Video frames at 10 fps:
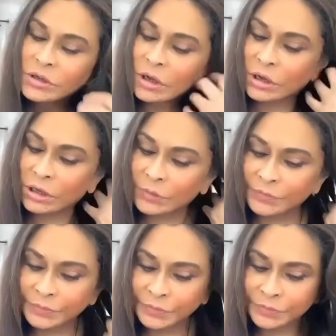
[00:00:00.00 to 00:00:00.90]

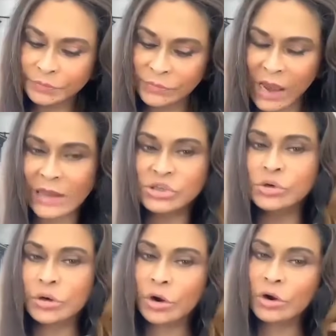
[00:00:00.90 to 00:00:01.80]
not too
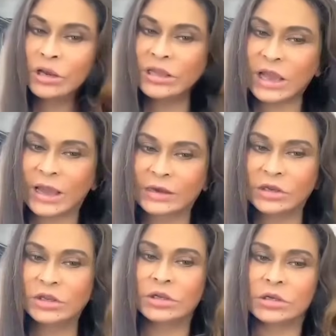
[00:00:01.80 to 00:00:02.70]
curly kind of
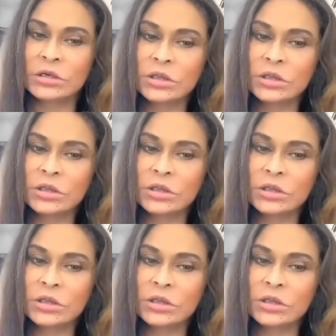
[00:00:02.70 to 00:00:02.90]
look,